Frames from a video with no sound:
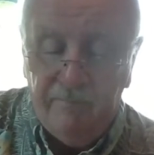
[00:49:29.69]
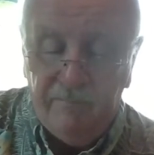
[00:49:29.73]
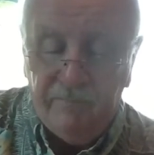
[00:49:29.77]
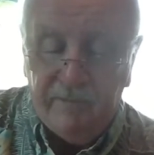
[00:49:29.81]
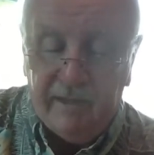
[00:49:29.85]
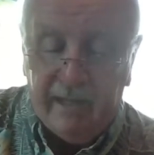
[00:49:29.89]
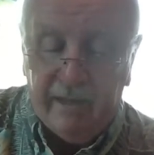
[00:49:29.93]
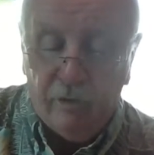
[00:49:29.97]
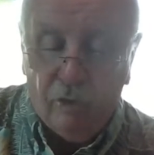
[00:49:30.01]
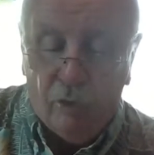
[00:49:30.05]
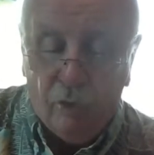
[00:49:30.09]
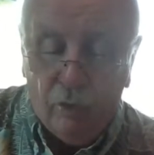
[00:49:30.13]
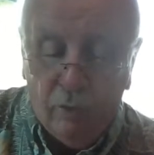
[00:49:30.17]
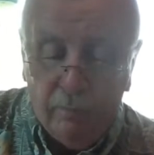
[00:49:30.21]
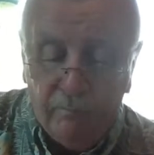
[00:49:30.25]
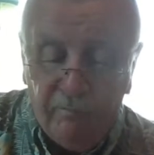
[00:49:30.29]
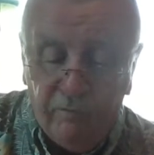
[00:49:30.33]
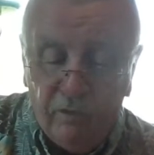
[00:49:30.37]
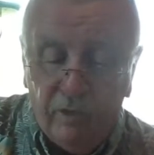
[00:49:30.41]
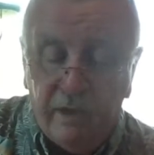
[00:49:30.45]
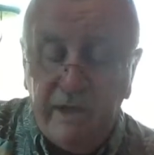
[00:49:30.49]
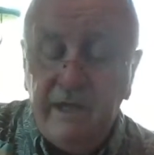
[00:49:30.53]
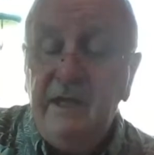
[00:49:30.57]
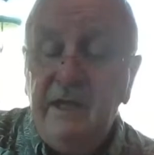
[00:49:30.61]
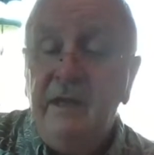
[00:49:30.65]
And
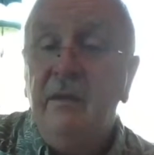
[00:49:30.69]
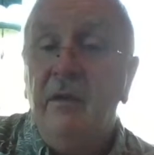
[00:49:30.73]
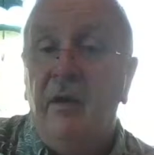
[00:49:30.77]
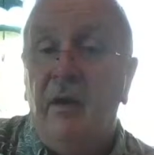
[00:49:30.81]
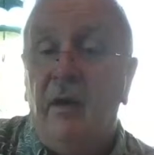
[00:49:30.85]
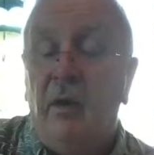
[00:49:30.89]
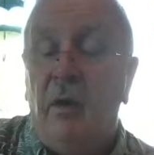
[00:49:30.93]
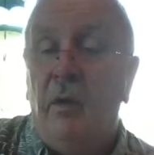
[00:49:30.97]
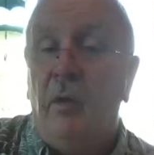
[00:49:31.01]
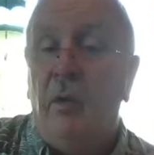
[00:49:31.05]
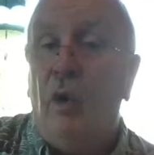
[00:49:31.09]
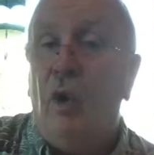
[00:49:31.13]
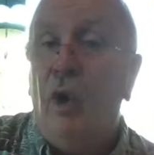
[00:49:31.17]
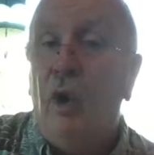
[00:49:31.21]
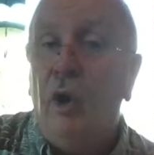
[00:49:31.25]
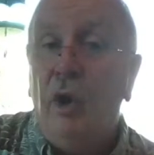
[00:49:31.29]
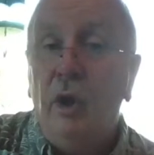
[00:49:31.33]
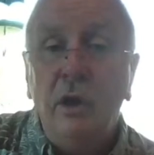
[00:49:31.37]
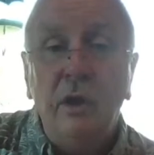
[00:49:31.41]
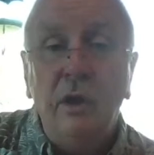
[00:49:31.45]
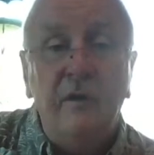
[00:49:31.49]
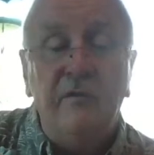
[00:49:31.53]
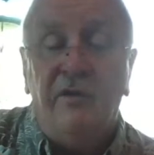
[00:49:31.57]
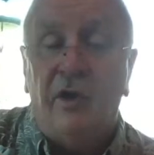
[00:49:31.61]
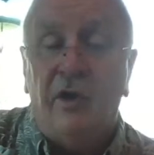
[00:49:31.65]
hopefully, uh,
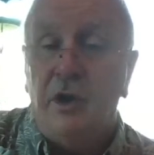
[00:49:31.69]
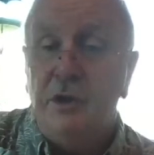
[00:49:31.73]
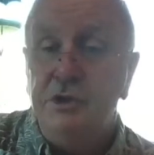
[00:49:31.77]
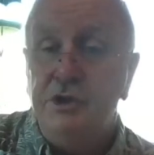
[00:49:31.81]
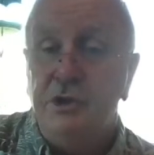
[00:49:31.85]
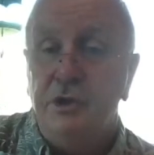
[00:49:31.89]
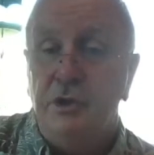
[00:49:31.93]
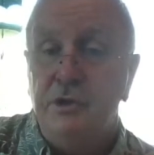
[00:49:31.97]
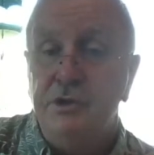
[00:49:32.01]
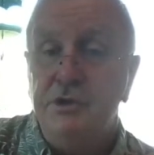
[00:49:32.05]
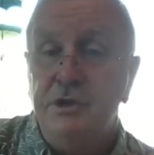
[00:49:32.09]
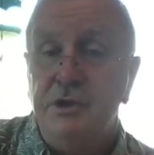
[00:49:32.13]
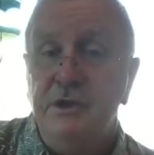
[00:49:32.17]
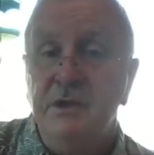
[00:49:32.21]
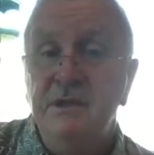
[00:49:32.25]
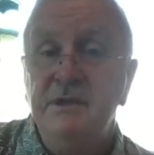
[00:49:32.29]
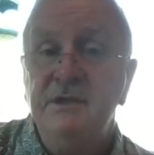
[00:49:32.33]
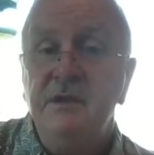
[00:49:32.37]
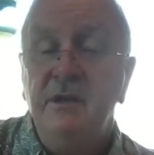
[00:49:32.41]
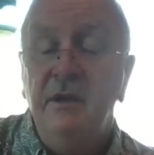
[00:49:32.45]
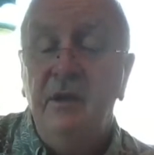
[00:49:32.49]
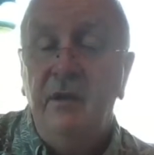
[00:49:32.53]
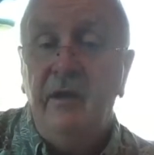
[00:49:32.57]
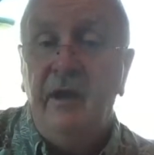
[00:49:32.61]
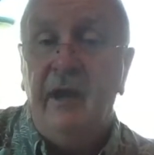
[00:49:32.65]
all of our churches
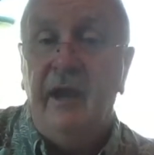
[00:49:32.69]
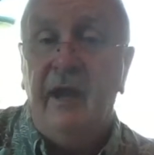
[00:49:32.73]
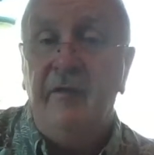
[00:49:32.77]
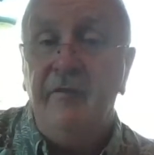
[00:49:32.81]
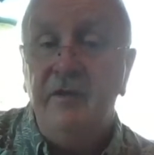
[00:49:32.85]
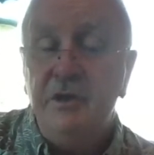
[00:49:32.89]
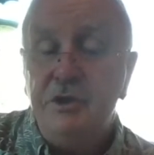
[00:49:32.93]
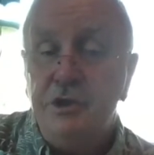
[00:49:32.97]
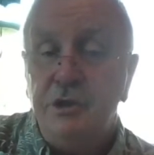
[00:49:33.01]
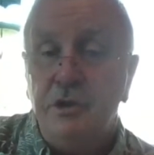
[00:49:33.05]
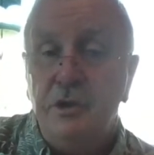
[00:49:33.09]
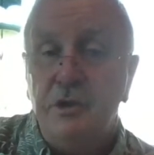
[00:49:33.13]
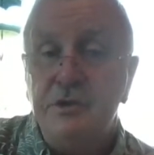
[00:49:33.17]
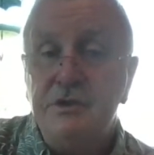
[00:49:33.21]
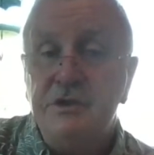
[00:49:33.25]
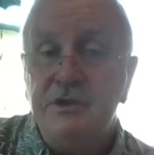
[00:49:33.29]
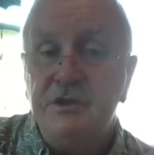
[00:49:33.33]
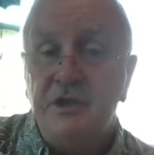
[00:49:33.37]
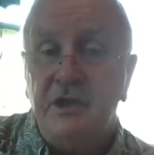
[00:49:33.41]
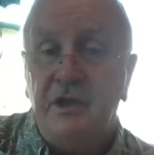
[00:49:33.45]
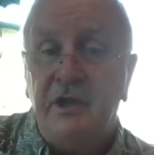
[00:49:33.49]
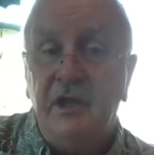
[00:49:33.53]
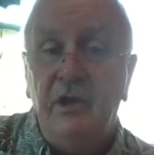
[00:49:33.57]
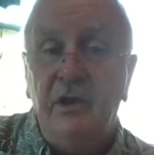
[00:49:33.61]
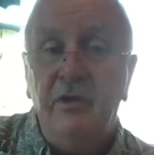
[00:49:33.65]
have a church
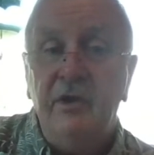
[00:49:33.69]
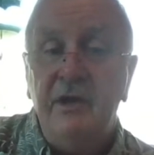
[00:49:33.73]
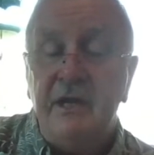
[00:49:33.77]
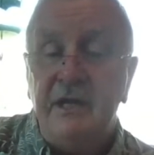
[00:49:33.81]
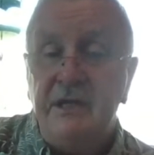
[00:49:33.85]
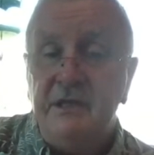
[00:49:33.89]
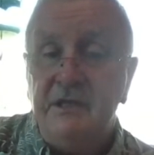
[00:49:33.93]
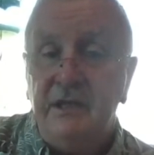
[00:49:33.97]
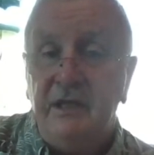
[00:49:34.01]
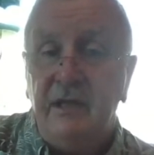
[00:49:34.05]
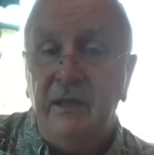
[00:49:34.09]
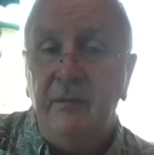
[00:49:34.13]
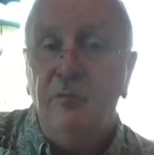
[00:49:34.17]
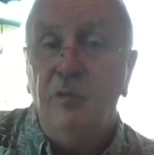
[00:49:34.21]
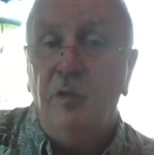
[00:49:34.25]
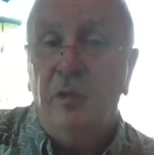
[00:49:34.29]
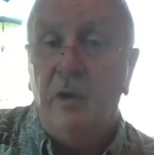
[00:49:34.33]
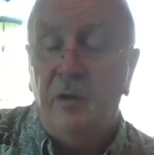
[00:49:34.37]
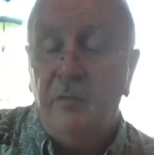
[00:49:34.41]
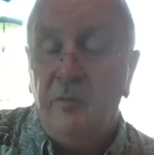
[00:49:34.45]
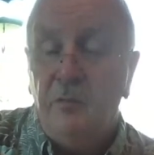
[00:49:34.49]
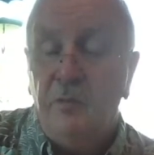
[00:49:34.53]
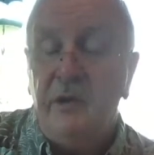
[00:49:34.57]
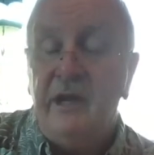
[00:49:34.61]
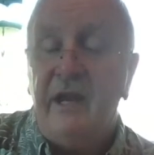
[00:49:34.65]
security team
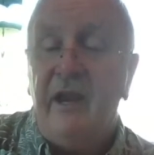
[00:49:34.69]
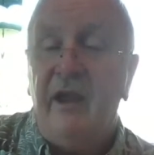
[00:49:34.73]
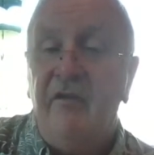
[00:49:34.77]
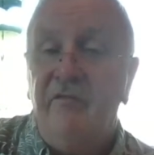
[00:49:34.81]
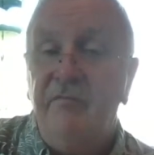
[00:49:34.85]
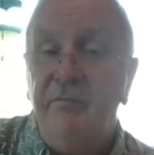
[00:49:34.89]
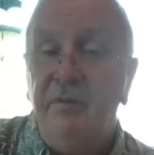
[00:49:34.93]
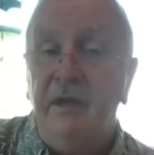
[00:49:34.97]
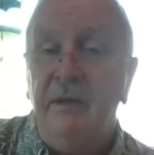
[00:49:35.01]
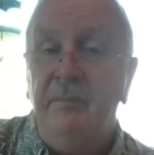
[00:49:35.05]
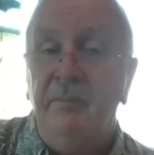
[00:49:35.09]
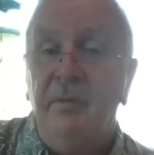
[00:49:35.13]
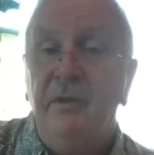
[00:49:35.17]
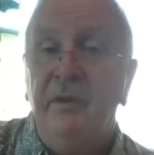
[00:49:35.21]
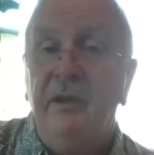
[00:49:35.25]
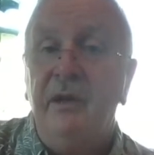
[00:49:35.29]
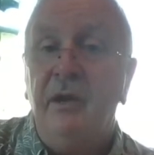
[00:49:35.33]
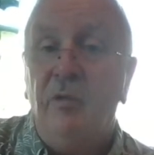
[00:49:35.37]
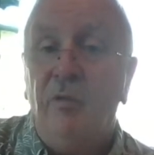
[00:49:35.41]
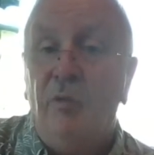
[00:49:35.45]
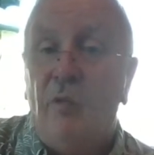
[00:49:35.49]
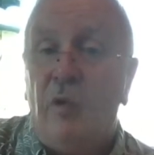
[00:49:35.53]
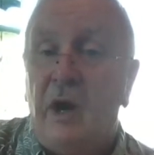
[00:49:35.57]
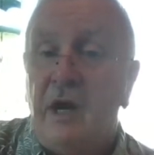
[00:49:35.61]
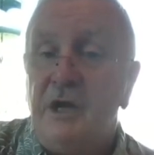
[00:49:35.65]
where we have people that
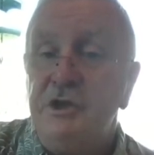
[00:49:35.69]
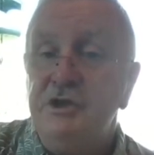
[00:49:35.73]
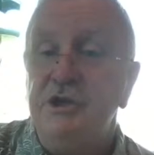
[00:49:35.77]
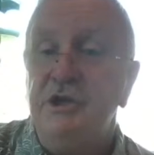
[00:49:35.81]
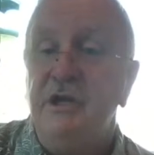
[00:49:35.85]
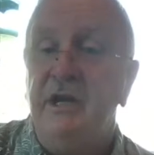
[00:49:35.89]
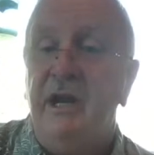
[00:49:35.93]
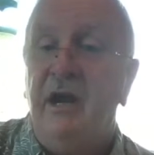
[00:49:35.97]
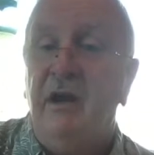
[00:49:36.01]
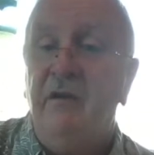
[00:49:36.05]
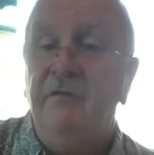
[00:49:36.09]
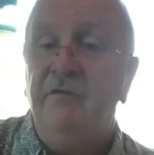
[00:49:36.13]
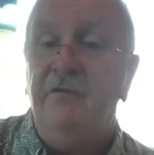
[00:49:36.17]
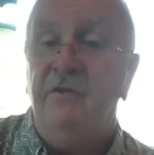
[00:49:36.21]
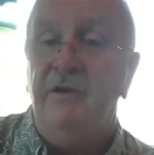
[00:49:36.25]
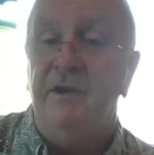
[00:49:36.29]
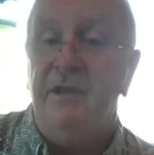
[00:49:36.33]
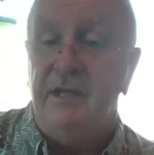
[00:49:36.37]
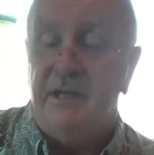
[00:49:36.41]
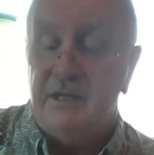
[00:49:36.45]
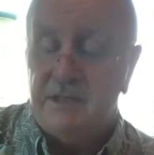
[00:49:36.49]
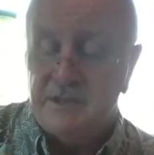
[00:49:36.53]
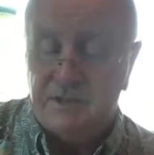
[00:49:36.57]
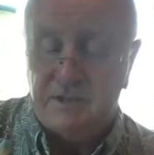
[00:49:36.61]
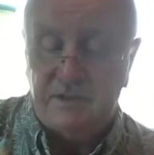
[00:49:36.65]
are watching out for
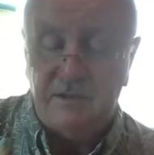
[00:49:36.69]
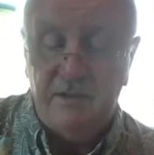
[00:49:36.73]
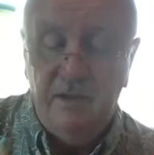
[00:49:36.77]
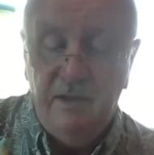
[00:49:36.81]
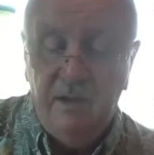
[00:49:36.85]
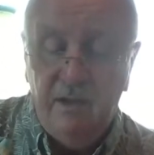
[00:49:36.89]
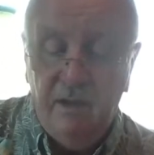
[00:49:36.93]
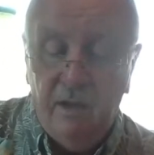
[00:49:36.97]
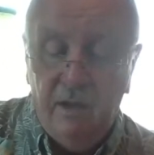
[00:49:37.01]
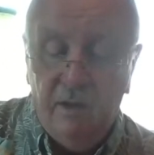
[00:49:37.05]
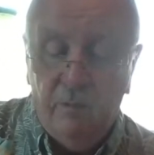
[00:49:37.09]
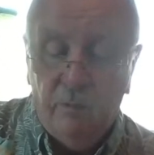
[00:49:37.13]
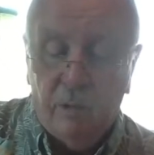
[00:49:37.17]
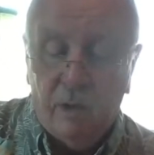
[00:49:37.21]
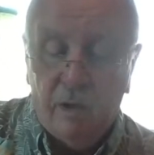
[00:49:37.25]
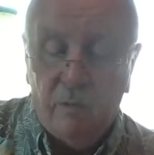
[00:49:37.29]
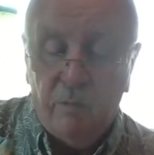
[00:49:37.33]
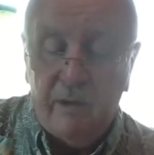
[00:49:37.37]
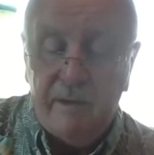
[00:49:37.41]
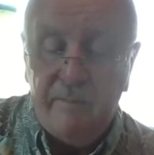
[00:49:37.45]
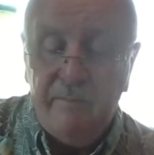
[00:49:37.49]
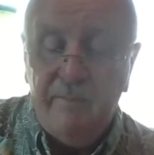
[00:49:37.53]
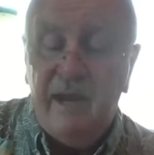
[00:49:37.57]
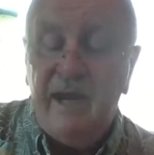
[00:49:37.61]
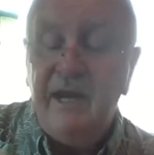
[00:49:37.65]
this, where
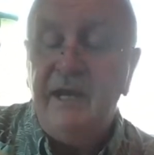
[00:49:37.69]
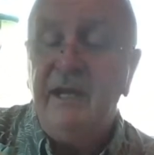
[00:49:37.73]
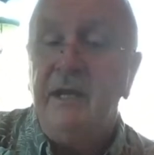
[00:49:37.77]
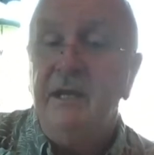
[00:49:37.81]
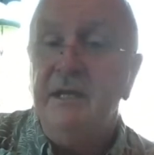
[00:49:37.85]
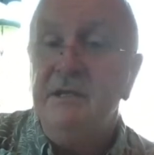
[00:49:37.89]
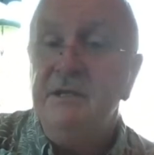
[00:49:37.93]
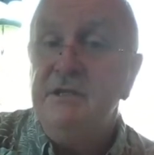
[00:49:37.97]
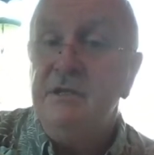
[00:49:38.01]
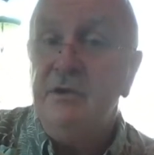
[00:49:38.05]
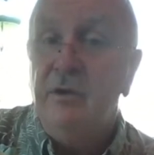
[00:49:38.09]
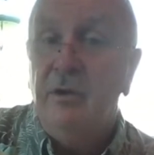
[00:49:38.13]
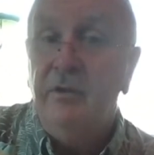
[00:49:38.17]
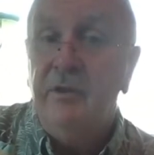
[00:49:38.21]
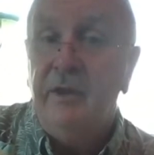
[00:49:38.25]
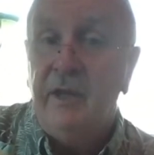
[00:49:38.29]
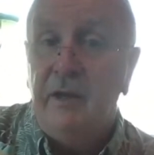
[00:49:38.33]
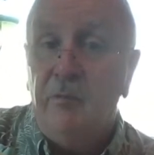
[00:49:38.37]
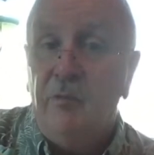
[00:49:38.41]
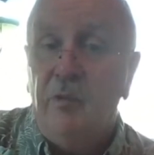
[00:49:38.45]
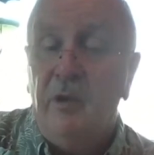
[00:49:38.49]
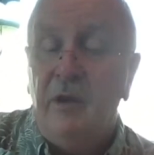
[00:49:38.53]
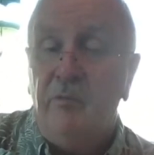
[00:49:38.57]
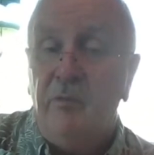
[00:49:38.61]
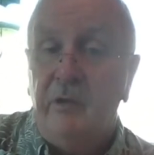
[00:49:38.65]
we make it so
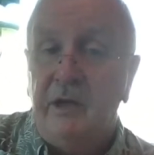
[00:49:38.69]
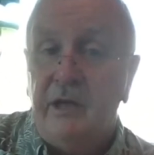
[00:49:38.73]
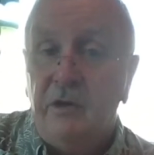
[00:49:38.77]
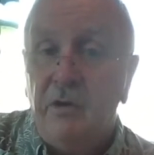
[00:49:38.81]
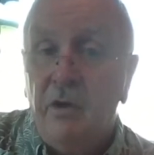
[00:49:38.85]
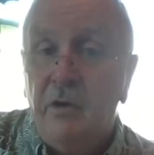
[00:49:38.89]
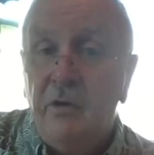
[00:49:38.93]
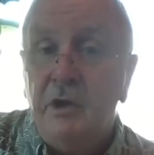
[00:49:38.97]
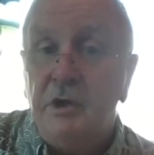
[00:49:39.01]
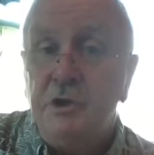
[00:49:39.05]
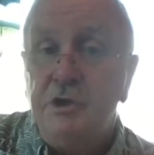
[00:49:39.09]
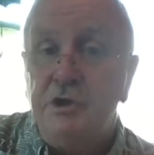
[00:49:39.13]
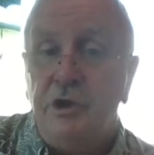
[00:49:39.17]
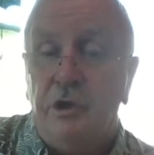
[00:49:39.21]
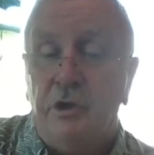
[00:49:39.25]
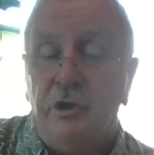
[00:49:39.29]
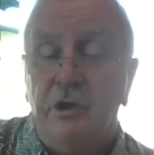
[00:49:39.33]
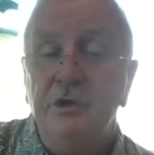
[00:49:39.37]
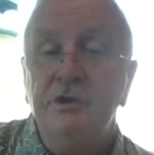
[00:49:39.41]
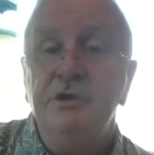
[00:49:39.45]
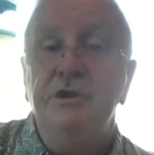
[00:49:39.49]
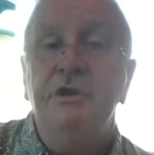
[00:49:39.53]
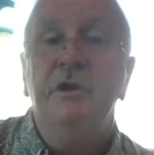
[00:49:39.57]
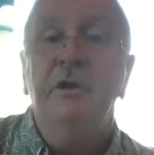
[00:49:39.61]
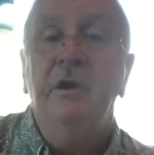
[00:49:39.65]
that when we go to
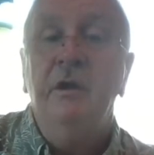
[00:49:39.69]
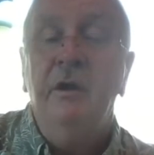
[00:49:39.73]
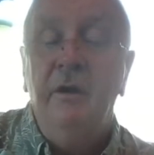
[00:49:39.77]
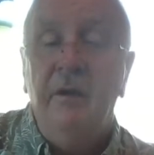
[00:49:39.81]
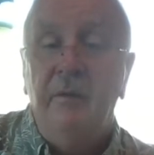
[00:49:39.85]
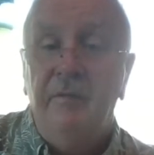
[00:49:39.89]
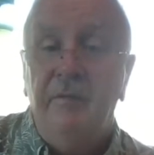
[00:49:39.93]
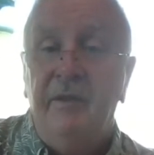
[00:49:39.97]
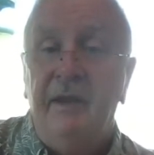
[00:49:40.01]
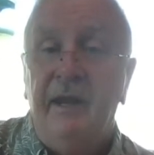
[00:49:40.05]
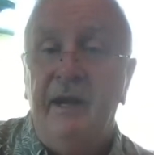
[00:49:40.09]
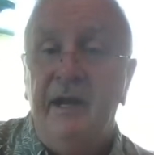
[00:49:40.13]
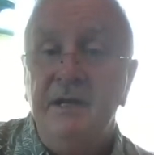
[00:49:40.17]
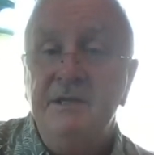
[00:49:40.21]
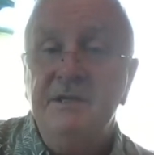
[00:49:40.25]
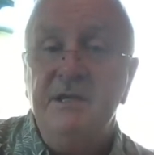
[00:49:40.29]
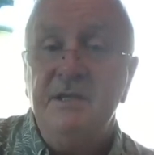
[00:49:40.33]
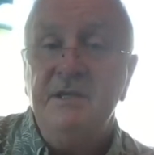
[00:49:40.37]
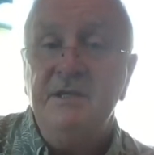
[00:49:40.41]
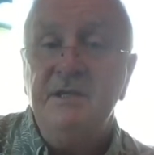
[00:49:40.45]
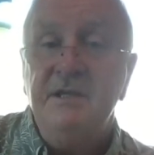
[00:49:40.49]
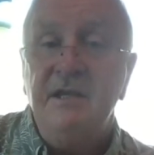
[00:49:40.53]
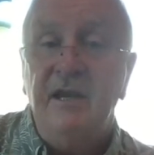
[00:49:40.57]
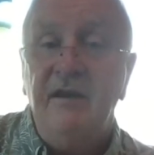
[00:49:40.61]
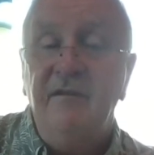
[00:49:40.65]
church, that it's a
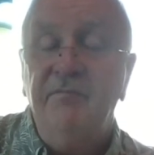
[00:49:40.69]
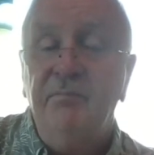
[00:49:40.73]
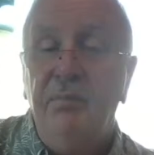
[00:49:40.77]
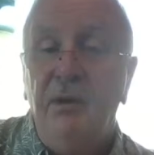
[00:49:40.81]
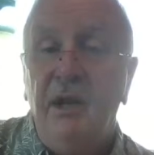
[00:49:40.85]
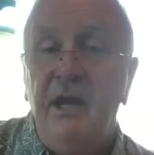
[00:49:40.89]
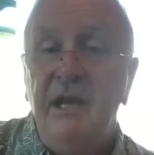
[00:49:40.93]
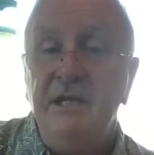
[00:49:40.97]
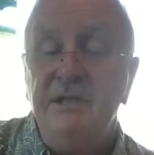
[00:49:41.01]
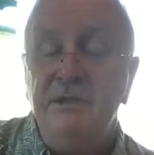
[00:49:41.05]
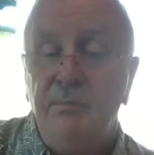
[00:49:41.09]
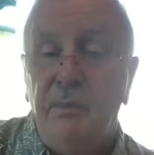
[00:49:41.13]
safe place.